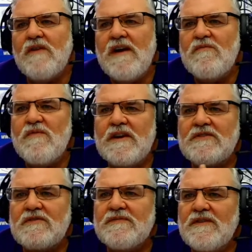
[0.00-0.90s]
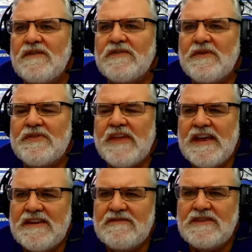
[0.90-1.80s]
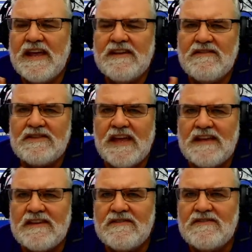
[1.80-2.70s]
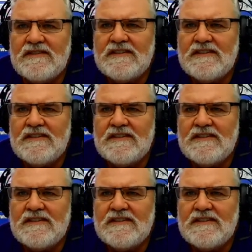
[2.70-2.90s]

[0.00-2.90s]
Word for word: How wonderful! Well, thank you, thank you, thank you.